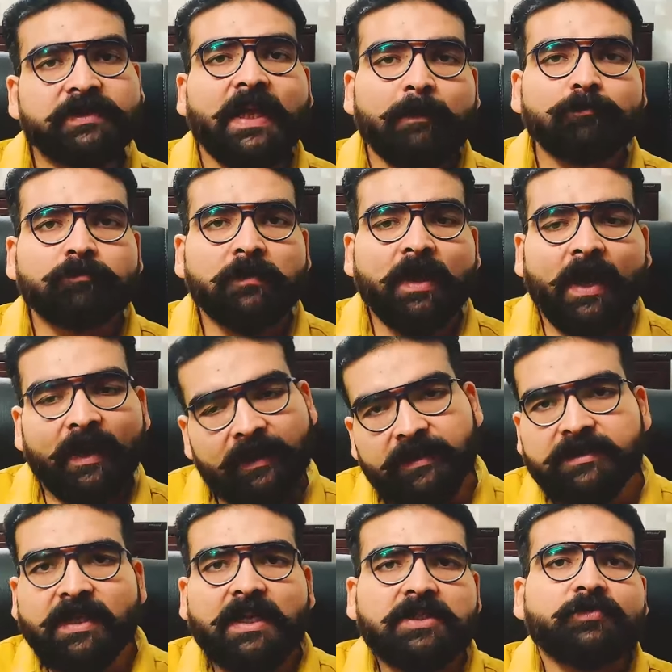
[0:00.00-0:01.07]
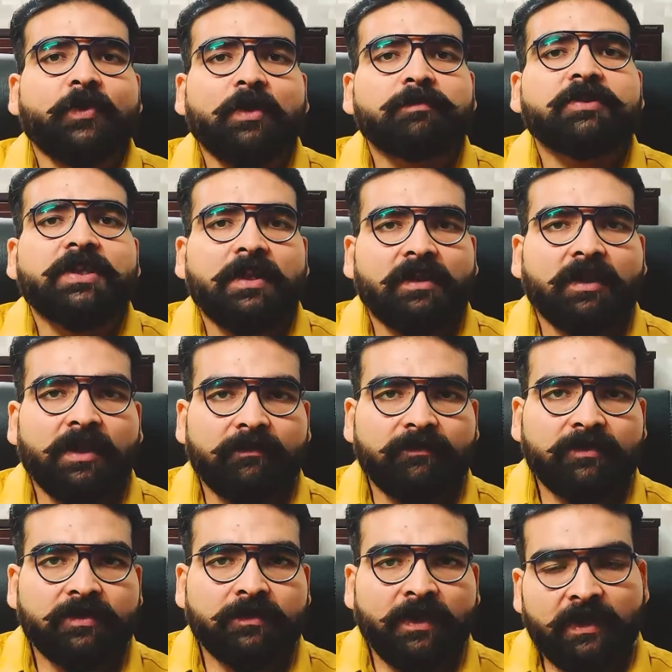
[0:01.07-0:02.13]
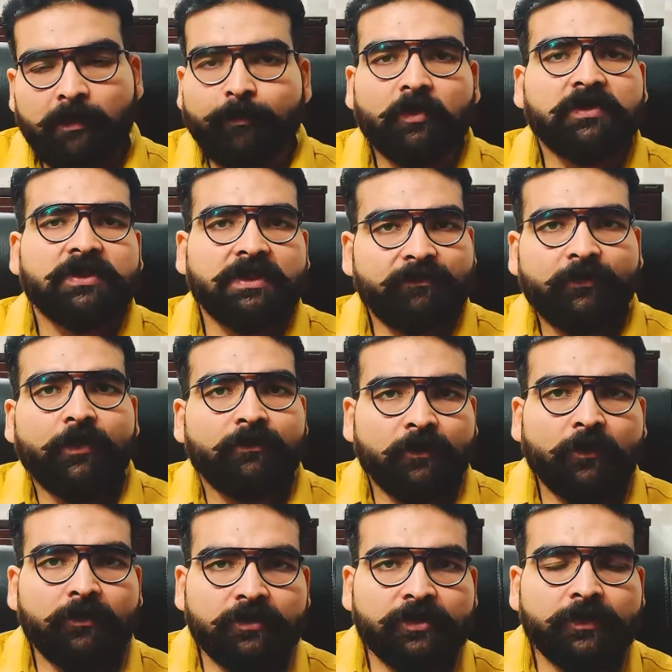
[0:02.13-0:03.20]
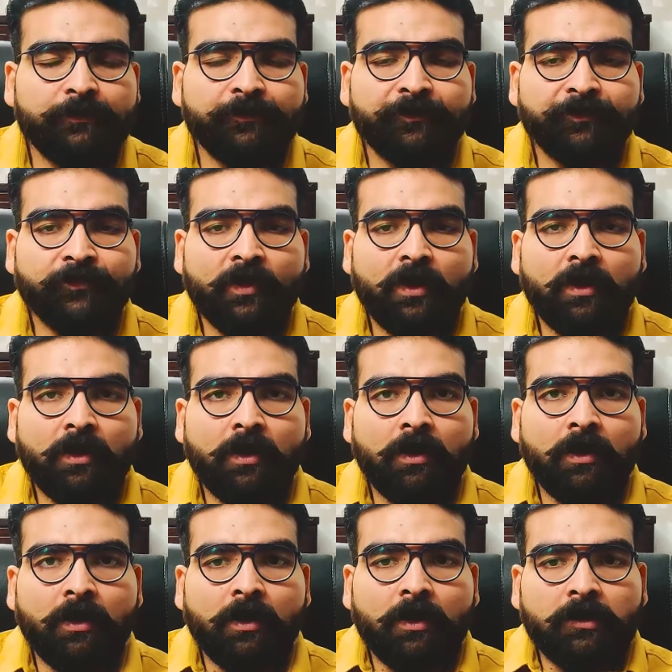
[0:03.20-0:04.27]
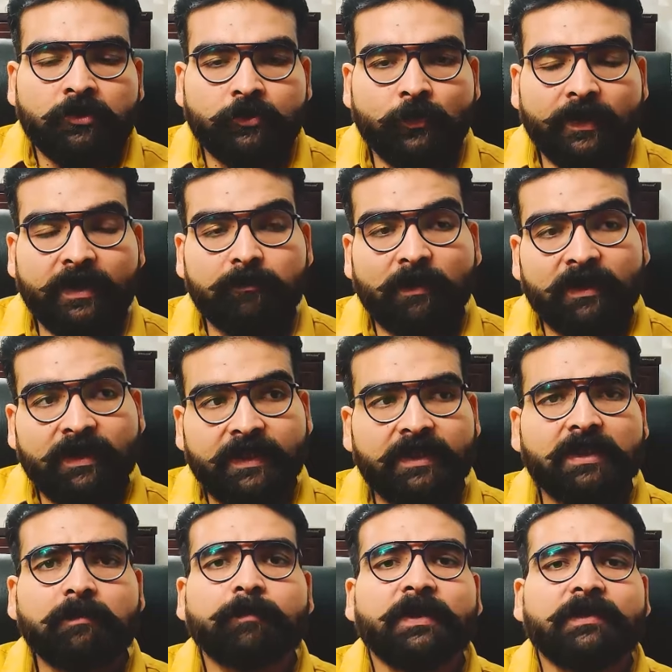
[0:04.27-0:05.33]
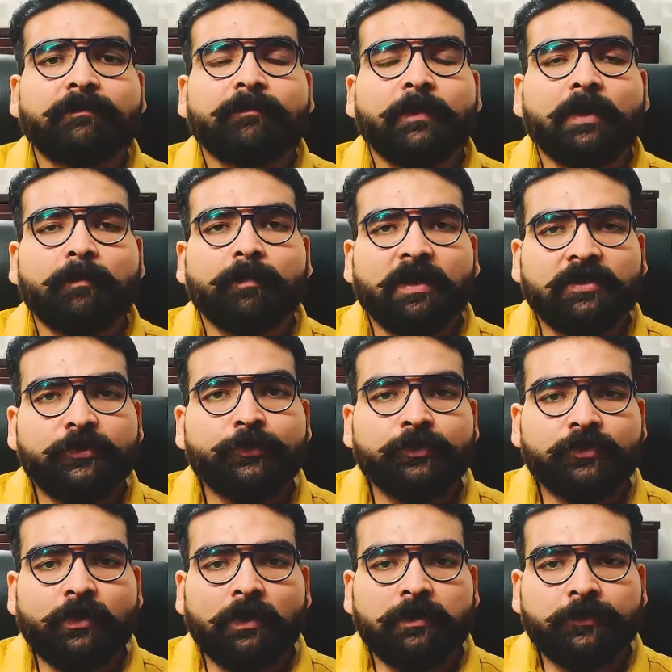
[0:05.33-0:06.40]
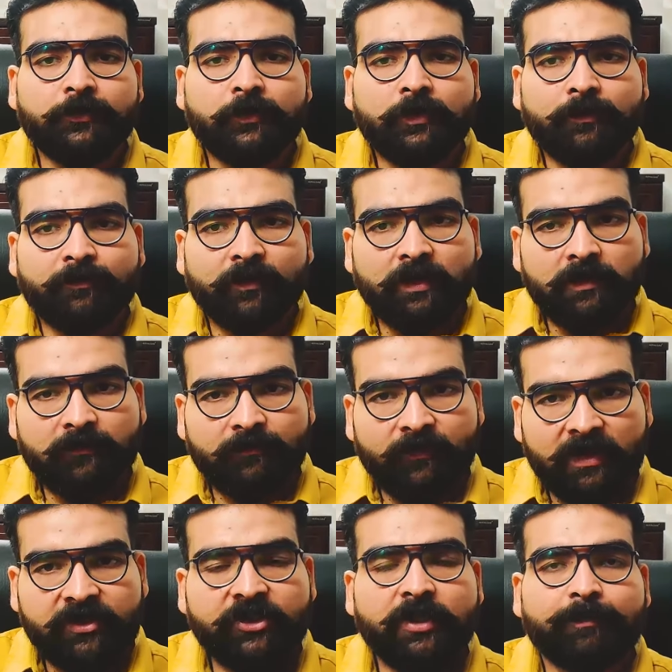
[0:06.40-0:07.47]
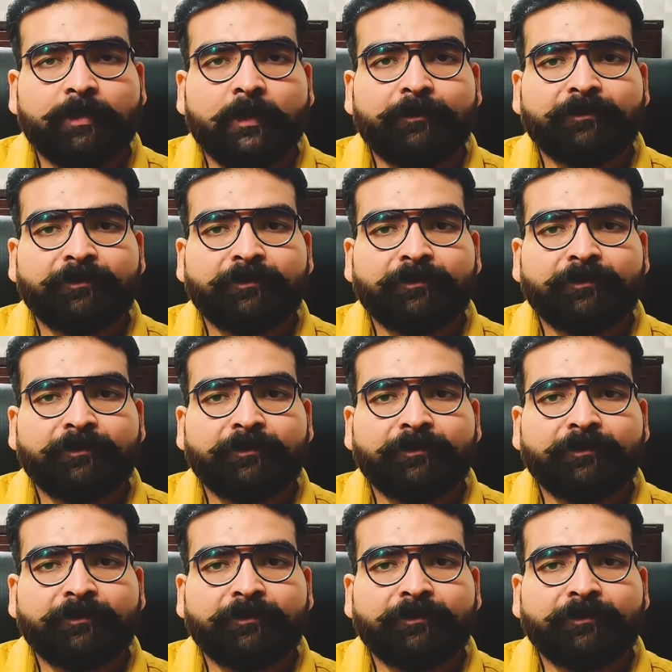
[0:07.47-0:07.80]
them and it transforms their lives in a positive way, of course. So in material pursuits also, the worship